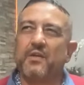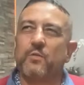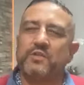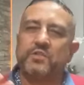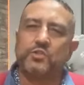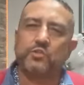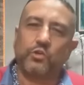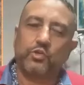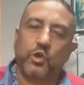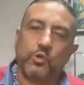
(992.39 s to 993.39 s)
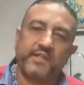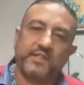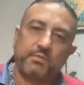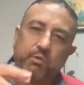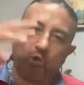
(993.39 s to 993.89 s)
which is not
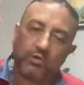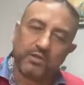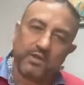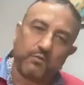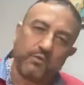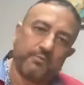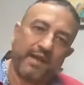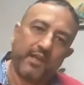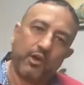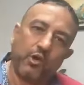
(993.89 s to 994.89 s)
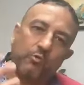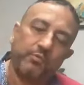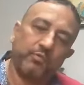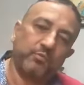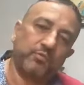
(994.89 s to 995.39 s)
corresponding with my
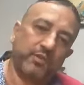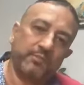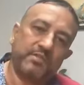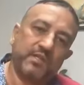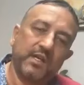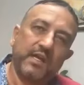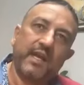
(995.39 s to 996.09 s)
hopium dreams.